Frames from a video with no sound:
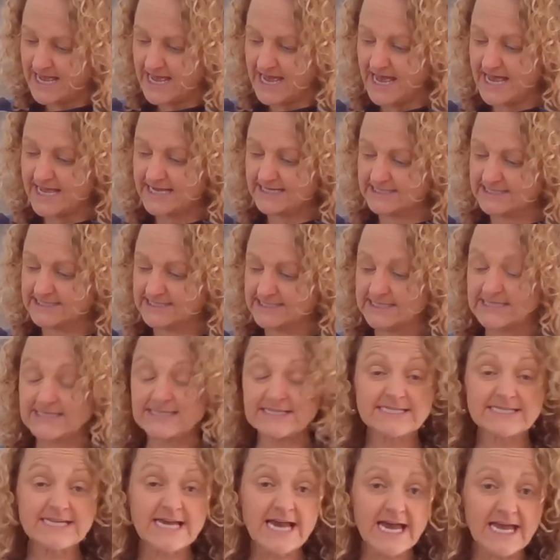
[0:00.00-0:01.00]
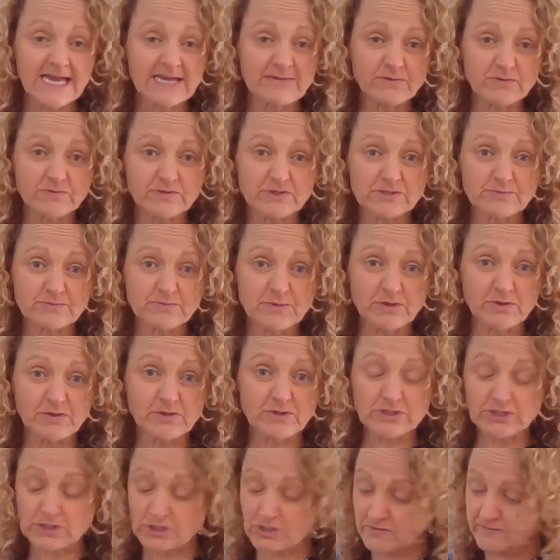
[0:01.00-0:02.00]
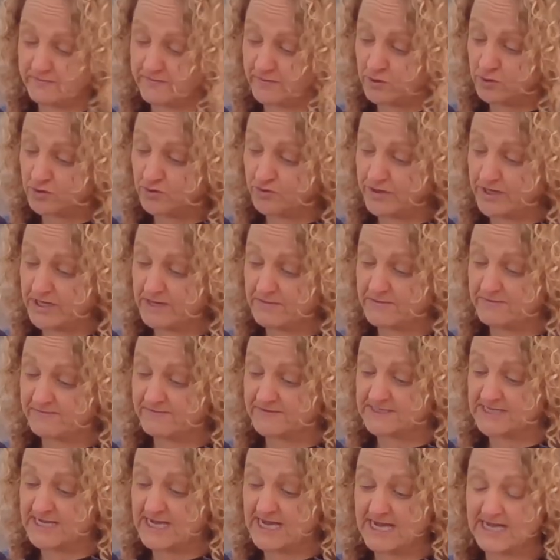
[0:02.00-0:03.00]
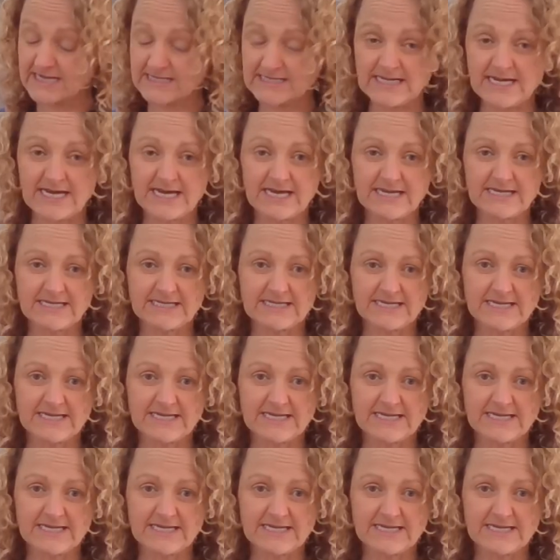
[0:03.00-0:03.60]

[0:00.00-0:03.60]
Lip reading: 8 tablespoons of cream of tartar,